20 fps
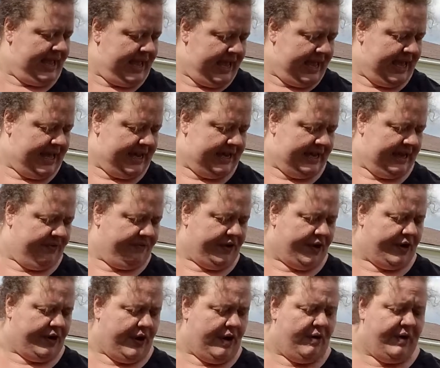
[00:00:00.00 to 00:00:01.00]
And if
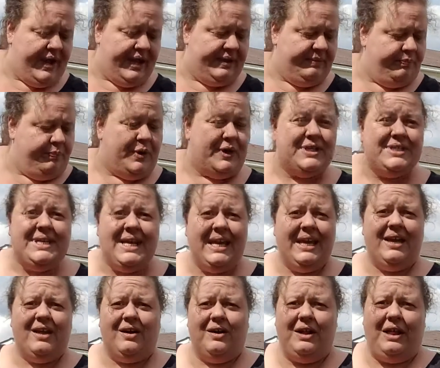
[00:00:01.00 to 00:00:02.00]
you're growing
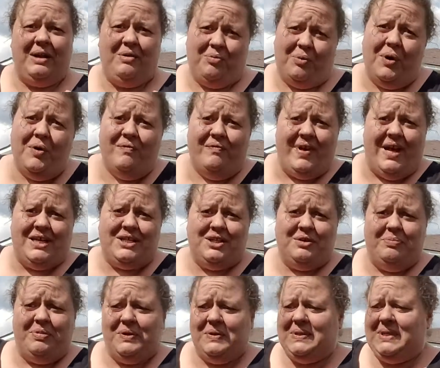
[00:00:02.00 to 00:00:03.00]
particularly root
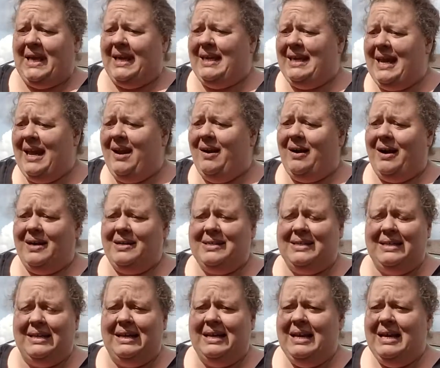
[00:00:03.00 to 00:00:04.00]
vegetables like
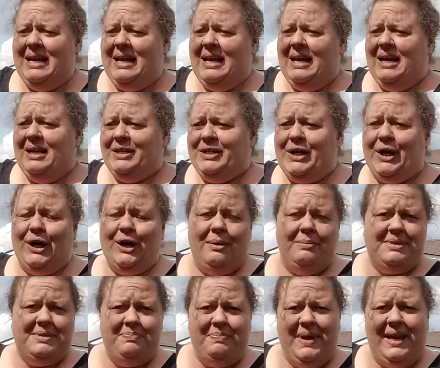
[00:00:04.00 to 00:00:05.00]
carrots and
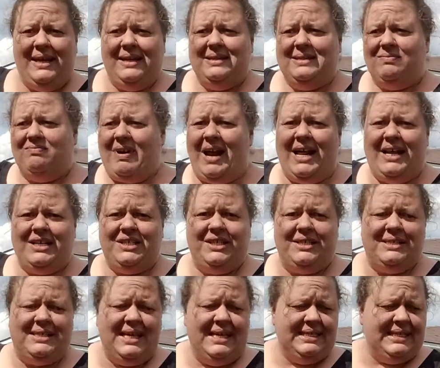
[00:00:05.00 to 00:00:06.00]
turnips, beets,
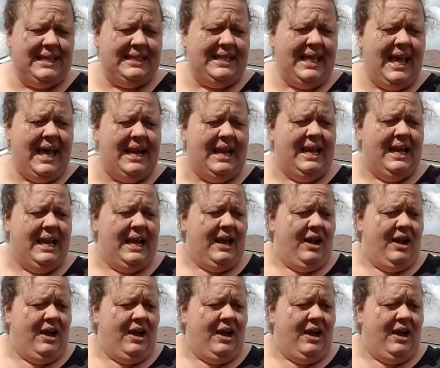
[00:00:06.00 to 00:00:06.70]
radishes, things like that,